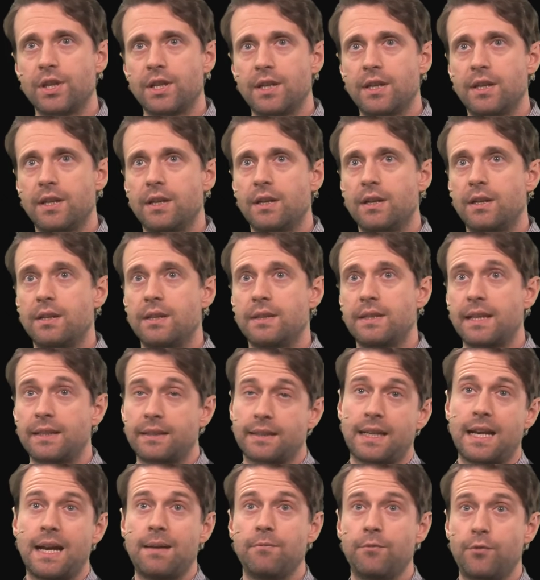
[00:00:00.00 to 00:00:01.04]
that
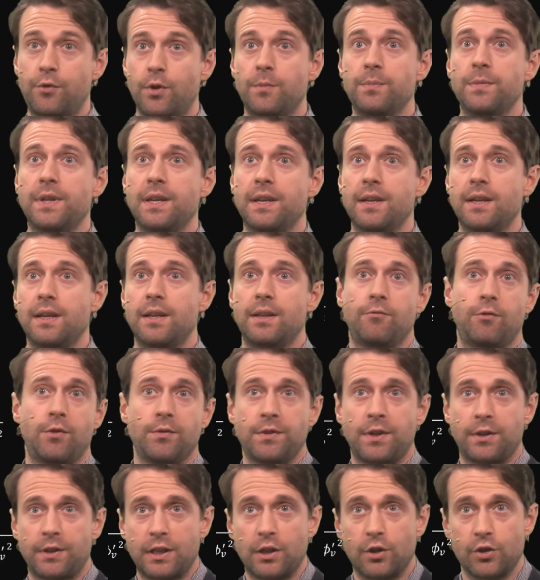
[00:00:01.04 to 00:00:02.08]
come from
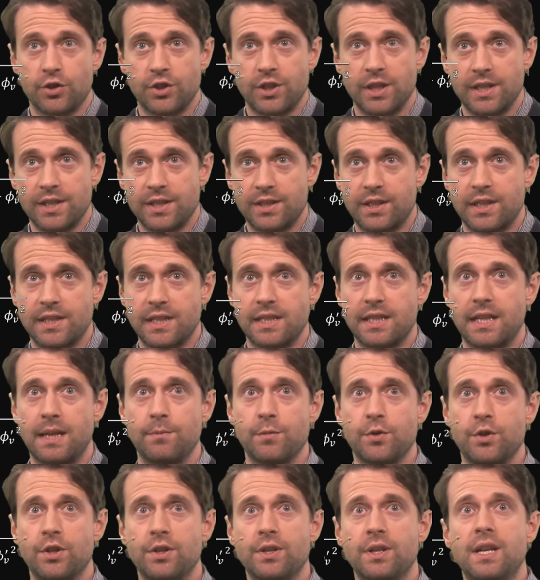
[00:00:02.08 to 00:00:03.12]
the Reynolds shear stress
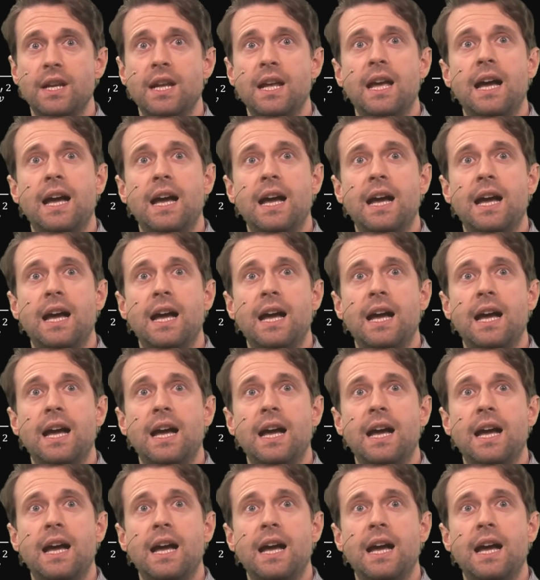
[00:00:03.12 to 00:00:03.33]
assumption.